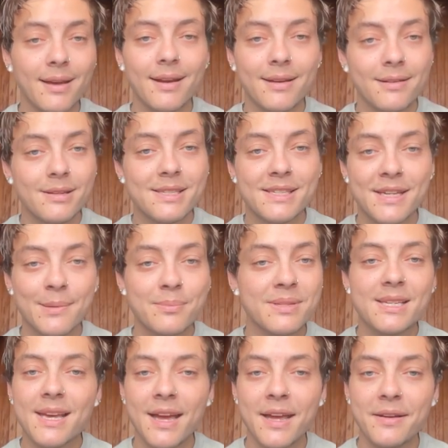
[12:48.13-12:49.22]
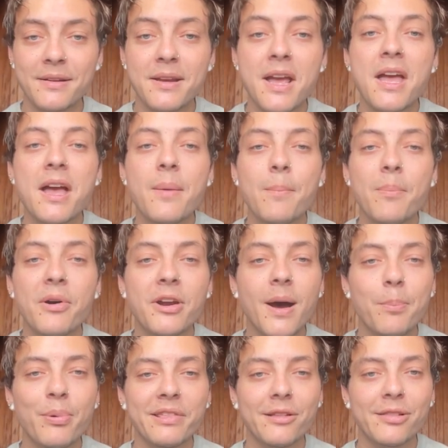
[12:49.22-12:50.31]
Sims can put
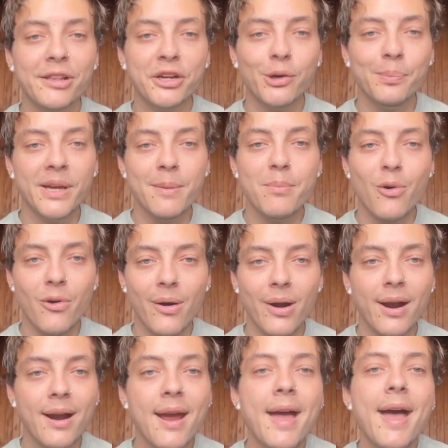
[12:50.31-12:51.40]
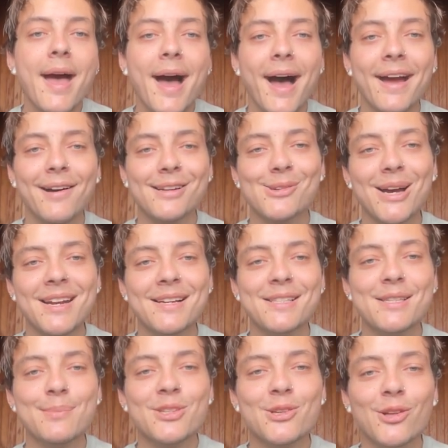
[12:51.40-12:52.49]
up with a little bit more. I also added
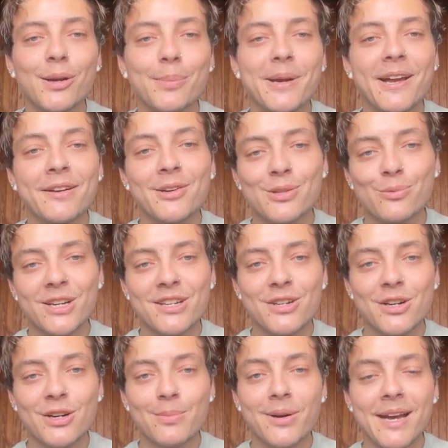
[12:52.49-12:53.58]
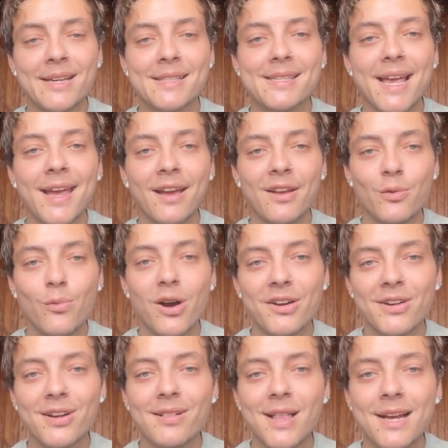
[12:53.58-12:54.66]
some solar panels, wind turbines, and
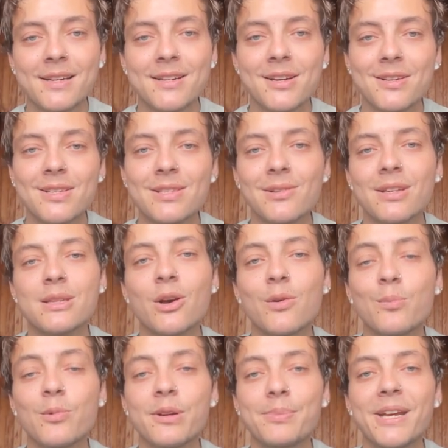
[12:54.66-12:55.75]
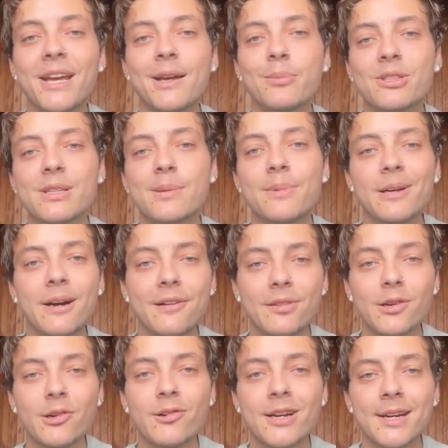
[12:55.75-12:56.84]
water collectors so this home would be able to be off
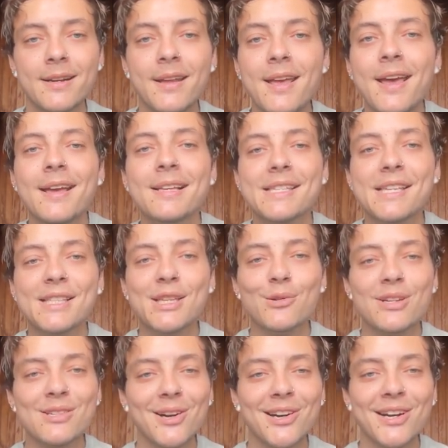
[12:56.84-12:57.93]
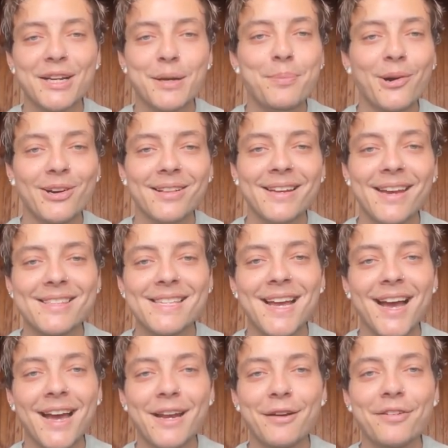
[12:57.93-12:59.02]
the grid. Since it was already partly
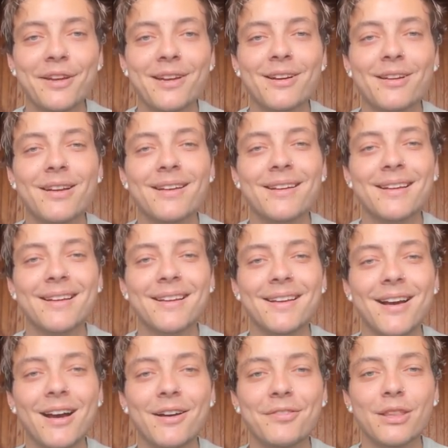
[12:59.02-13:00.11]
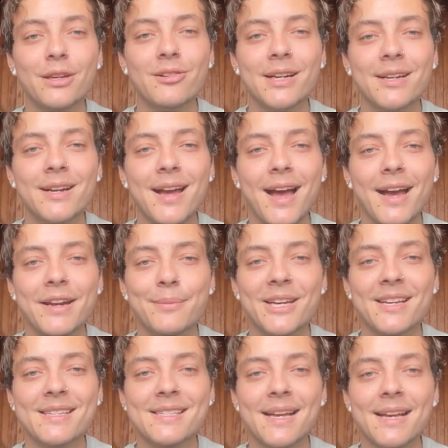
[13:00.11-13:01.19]
outside, I figured off the grid kind of
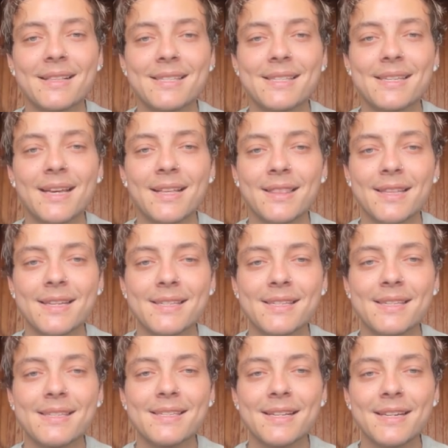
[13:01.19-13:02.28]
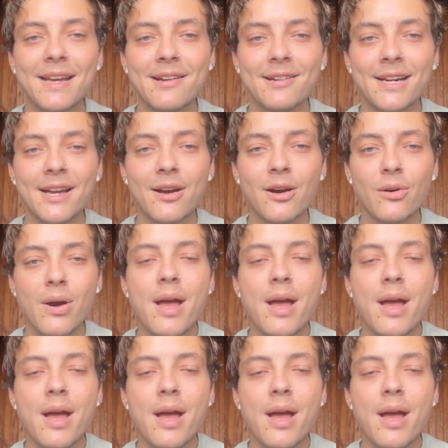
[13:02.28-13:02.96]
makes sense in this scenario.